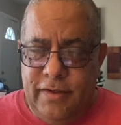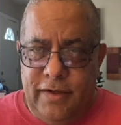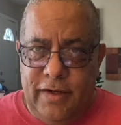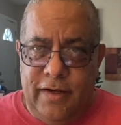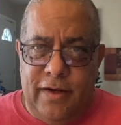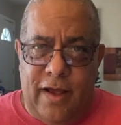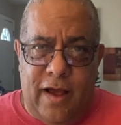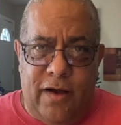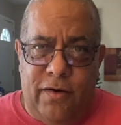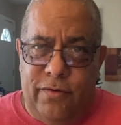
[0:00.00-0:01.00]
and
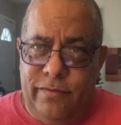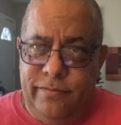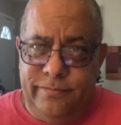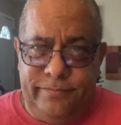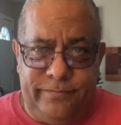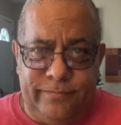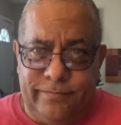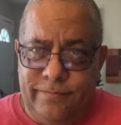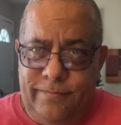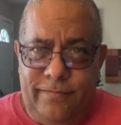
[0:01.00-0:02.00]
how,
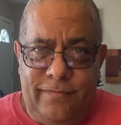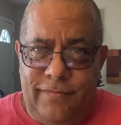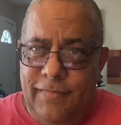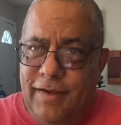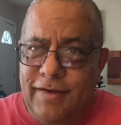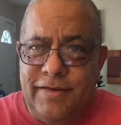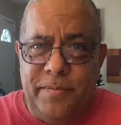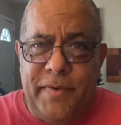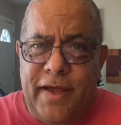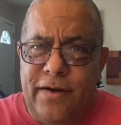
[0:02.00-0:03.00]
is
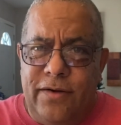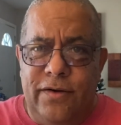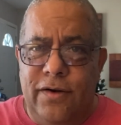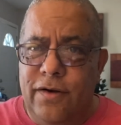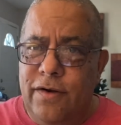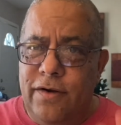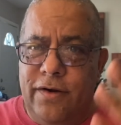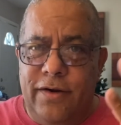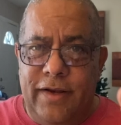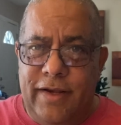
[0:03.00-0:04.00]
it better?
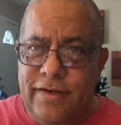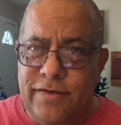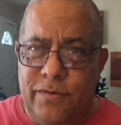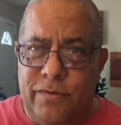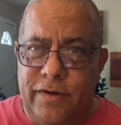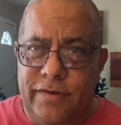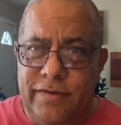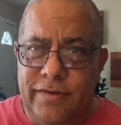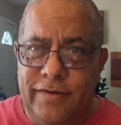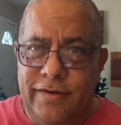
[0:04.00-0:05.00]
Is it
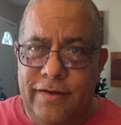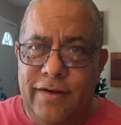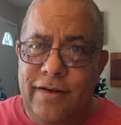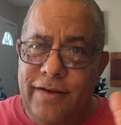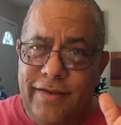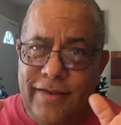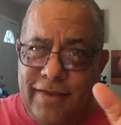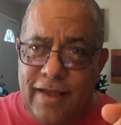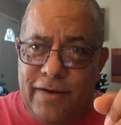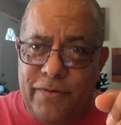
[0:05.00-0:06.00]
worse?
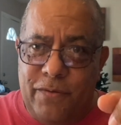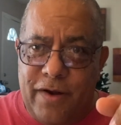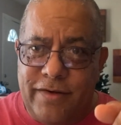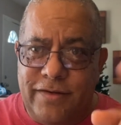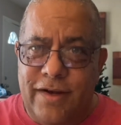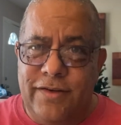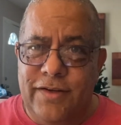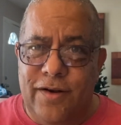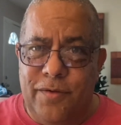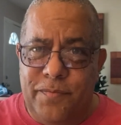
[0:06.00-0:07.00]
Thanks for watching our
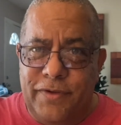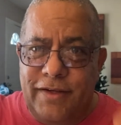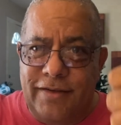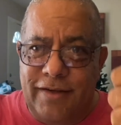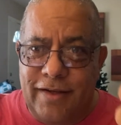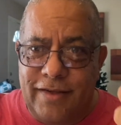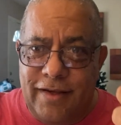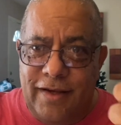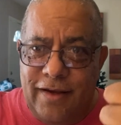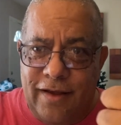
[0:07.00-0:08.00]
channel. Please hit
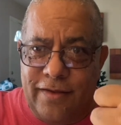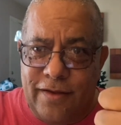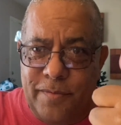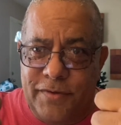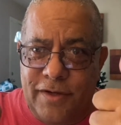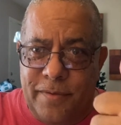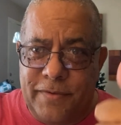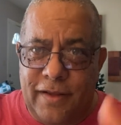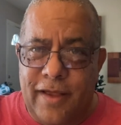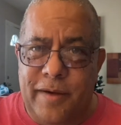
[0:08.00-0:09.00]
the thumbs up,
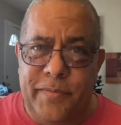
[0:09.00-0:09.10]
the like